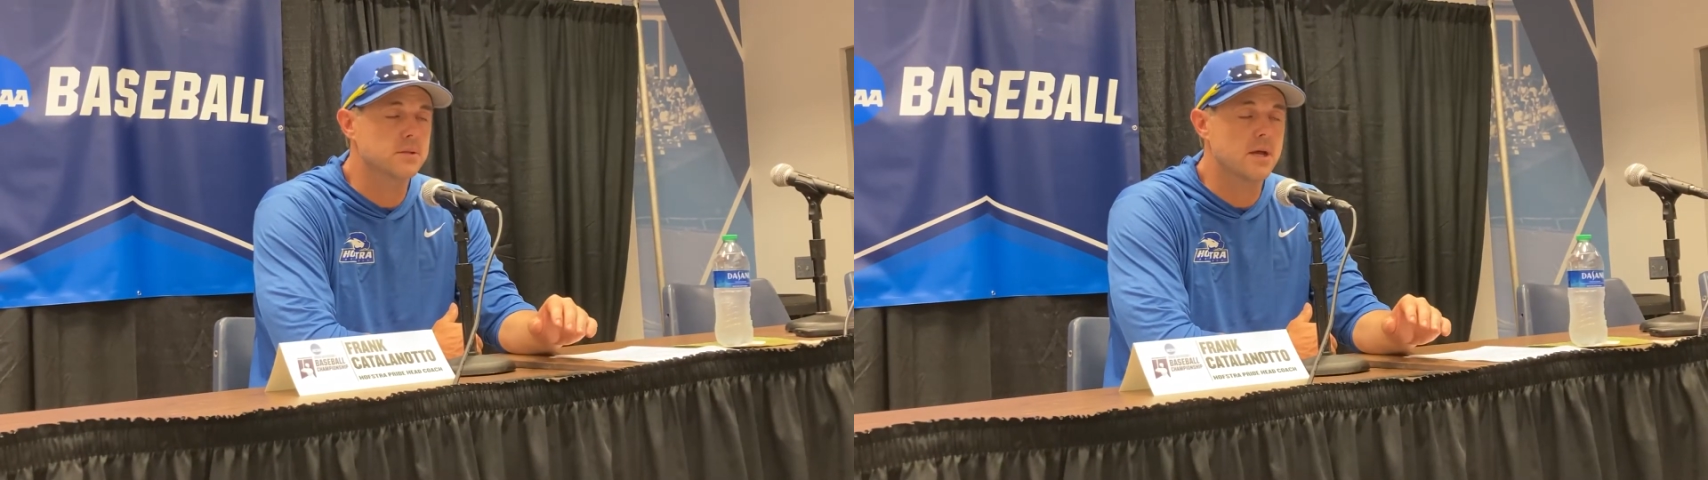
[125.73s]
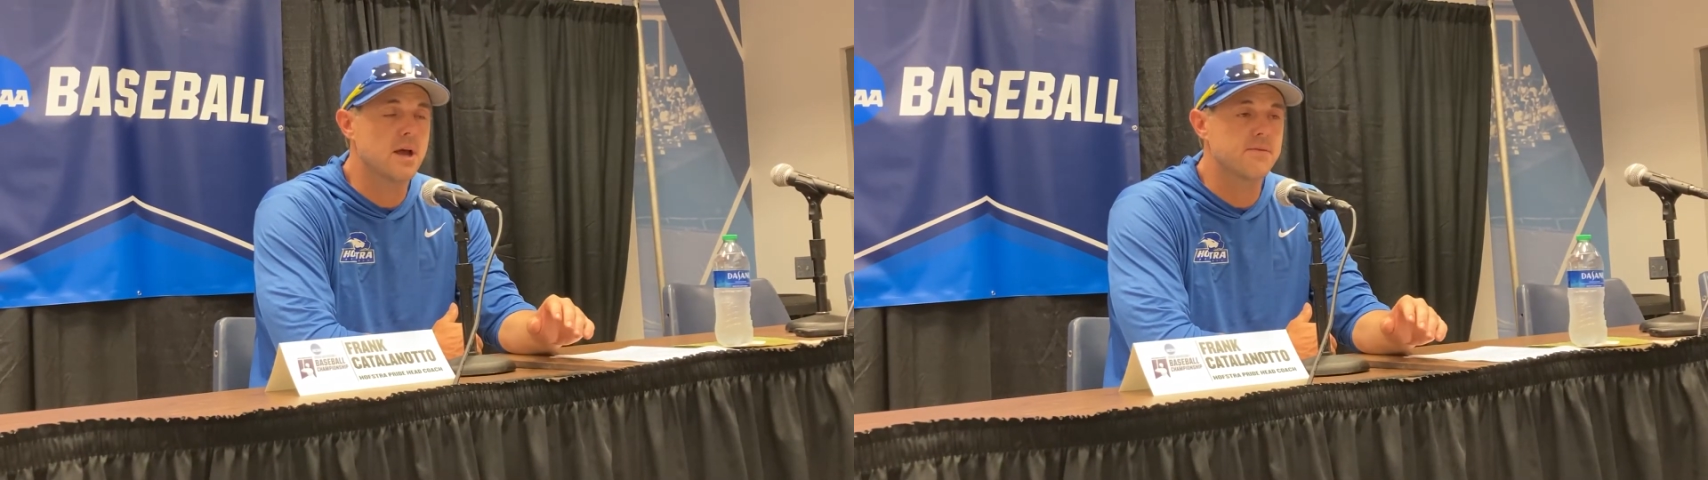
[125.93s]

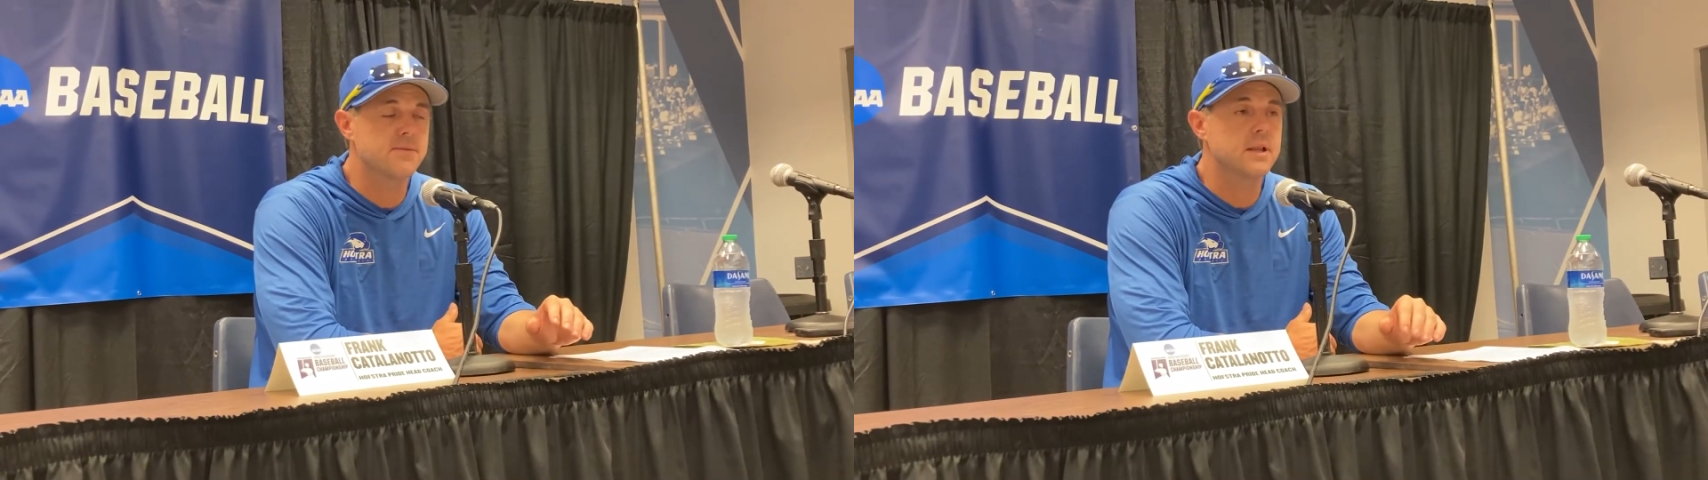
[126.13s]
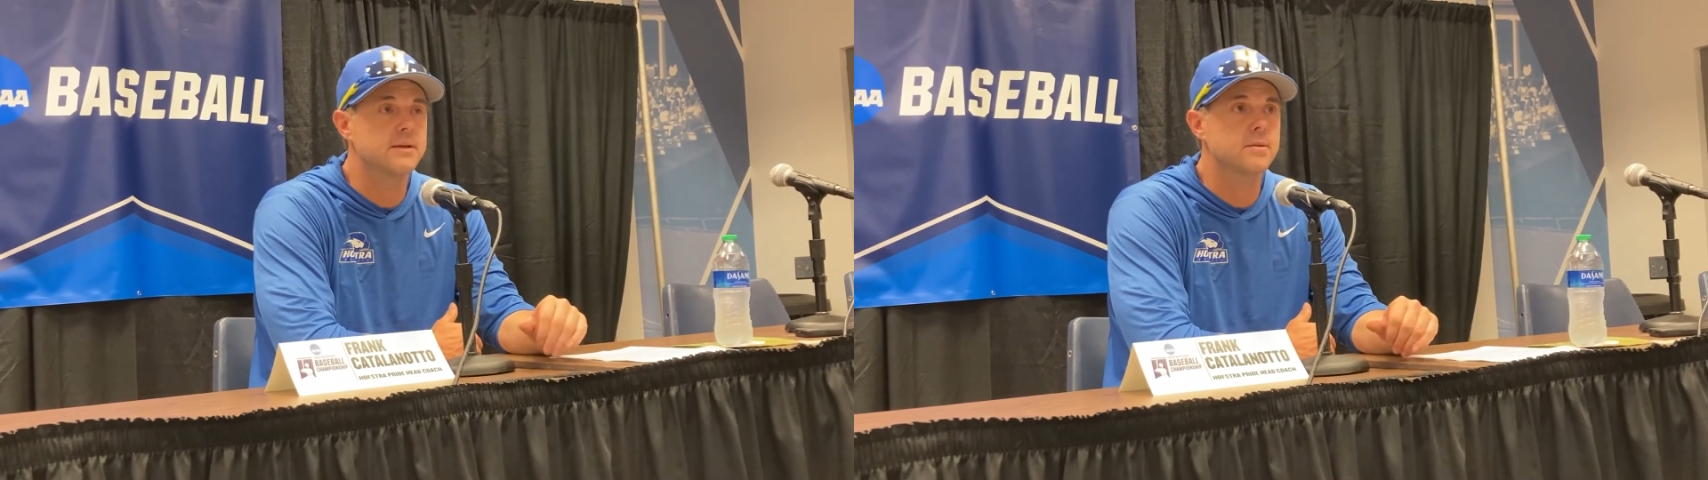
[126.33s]
I
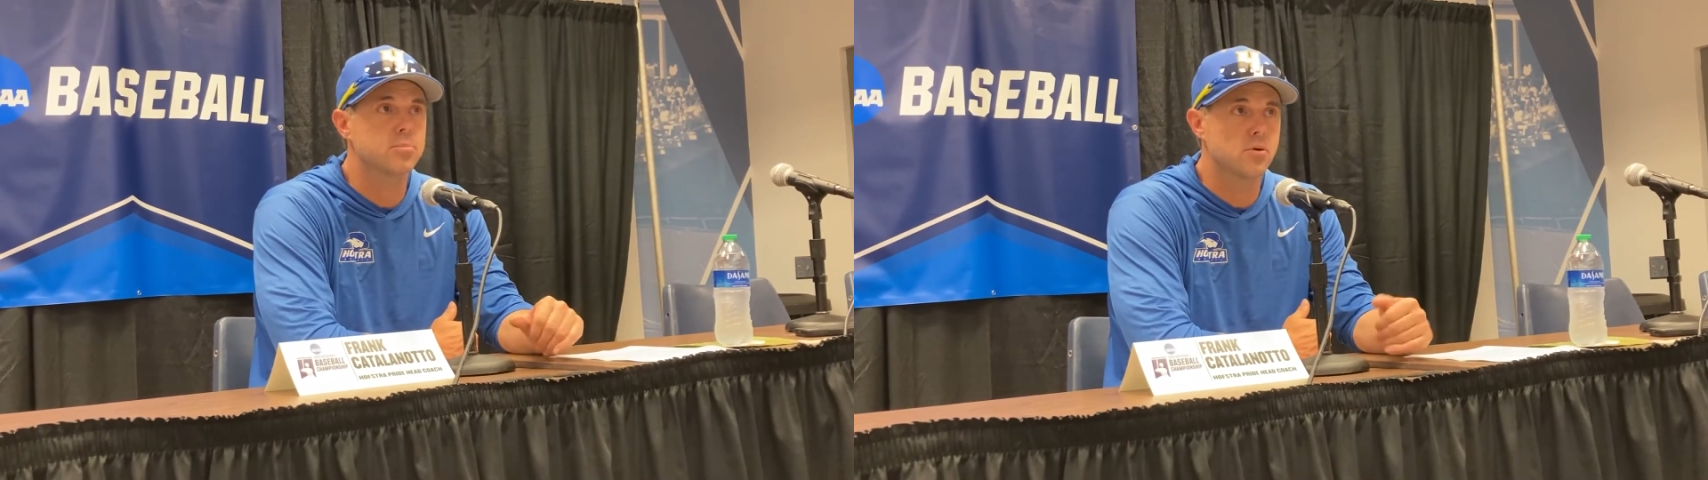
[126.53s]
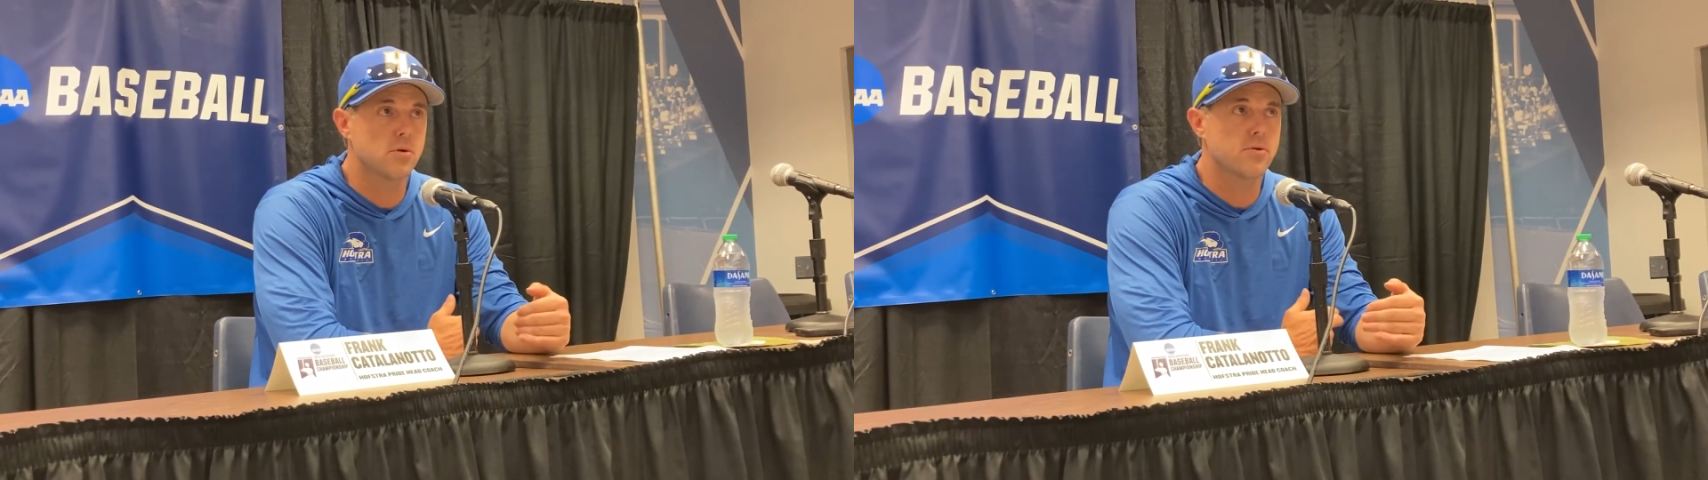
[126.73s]
feel like the
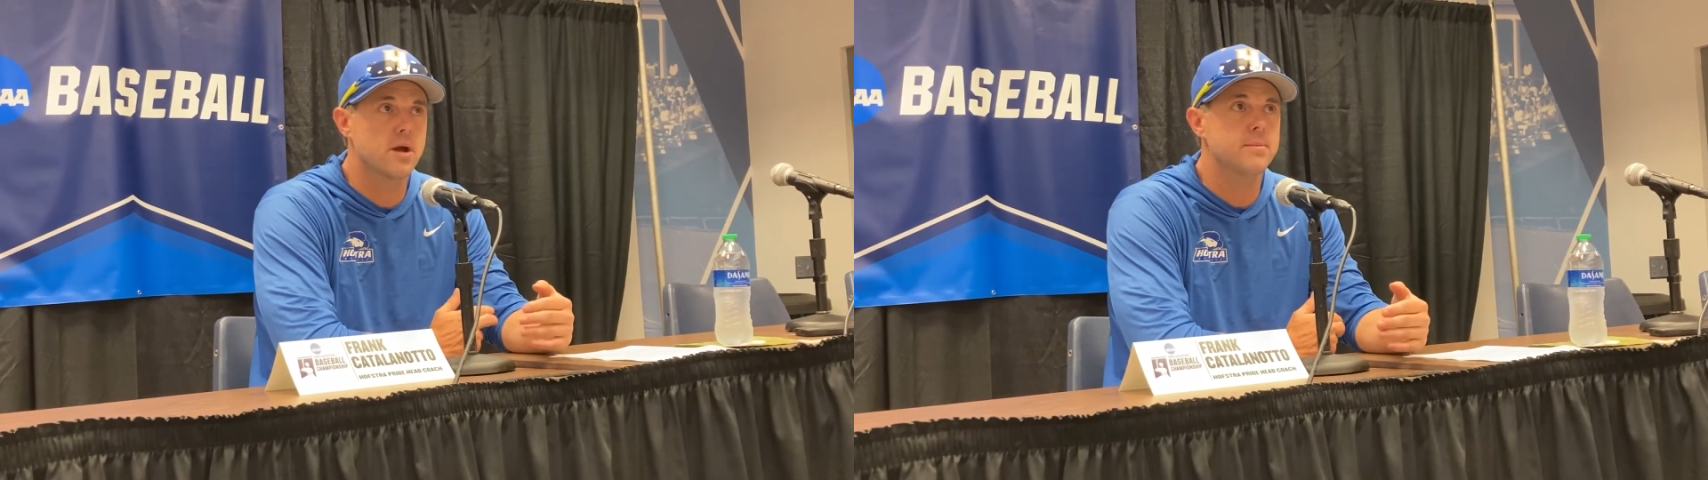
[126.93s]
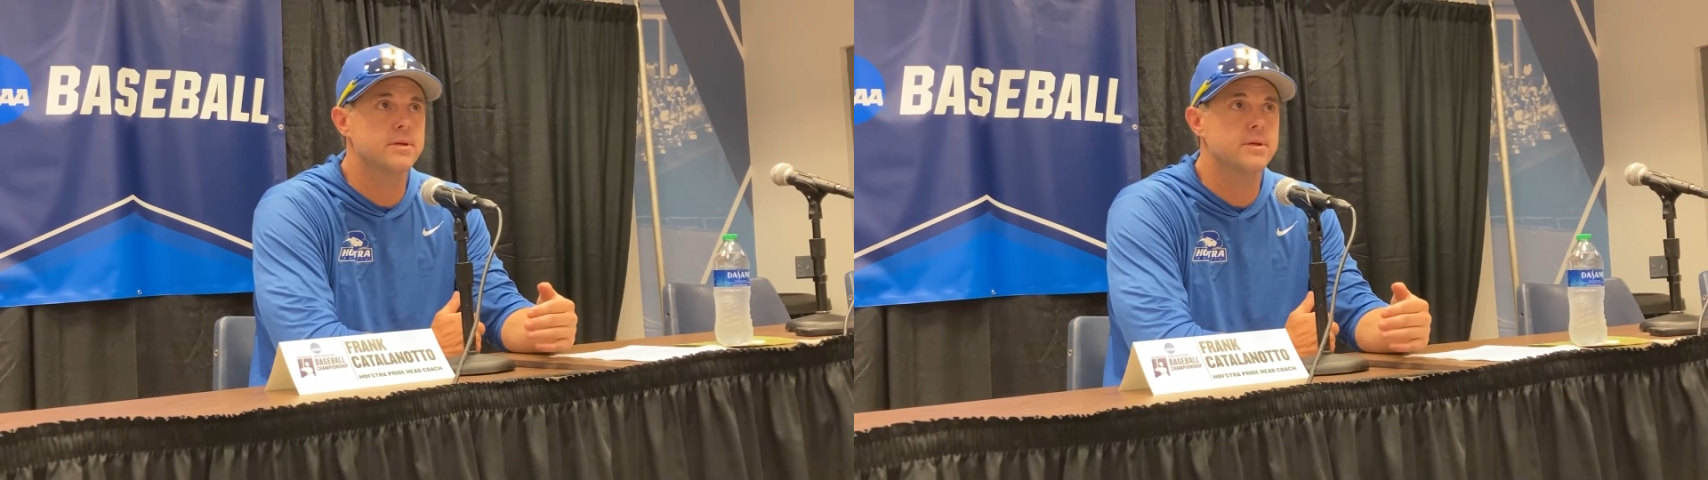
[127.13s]
program